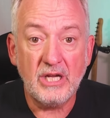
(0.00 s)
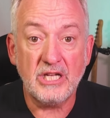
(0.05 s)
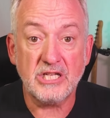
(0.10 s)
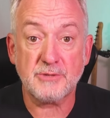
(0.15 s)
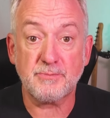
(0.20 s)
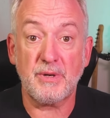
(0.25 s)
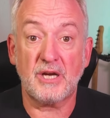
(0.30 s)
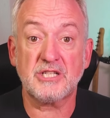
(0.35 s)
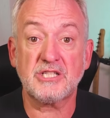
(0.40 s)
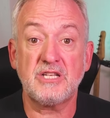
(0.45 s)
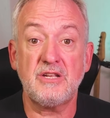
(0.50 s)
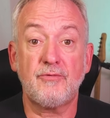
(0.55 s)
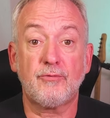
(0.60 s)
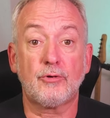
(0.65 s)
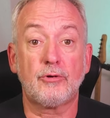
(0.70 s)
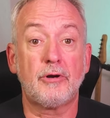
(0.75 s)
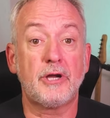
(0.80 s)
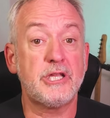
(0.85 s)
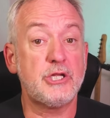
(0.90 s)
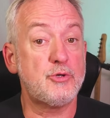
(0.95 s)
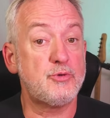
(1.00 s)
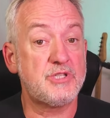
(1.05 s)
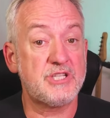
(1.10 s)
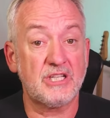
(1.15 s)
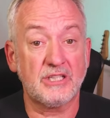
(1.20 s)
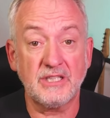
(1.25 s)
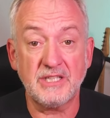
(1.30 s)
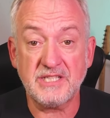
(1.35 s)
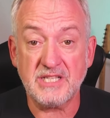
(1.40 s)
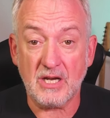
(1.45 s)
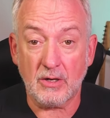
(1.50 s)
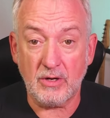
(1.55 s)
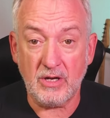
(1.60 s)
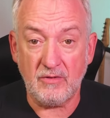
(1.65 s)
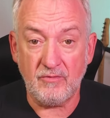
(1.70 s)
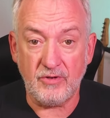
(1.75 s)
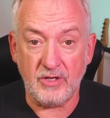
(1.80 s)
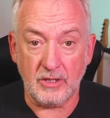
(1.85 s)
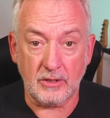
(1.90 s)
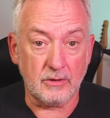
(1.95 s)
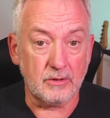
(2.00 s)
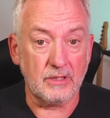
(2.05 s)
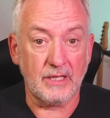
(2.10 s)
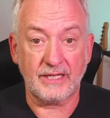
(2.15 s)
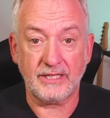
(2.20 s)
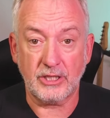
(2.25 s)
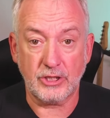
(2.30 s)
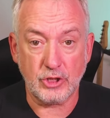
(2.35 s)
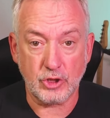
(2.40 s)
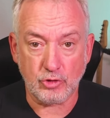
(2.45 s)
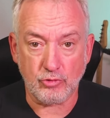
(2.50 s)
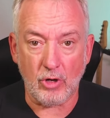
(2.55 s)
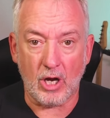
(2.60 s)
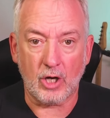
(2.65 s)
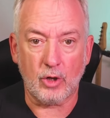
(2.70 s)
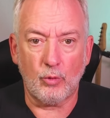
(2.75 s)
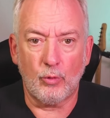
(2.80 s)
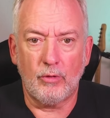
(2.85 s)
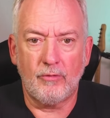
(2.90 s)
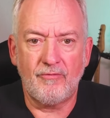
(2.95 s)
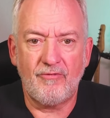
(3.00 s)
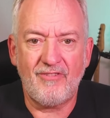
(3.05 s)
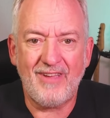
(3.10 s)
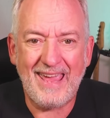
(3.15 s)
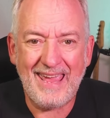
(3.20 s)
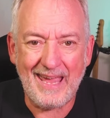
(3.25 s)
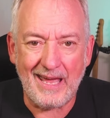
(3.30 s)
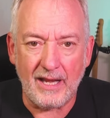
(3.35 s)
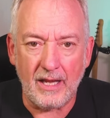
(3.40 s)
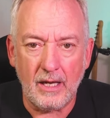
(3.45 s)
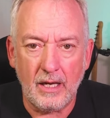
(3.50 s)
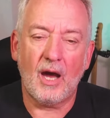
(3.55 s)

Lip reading: especially for a utilitarian vehicle like a truck or a van.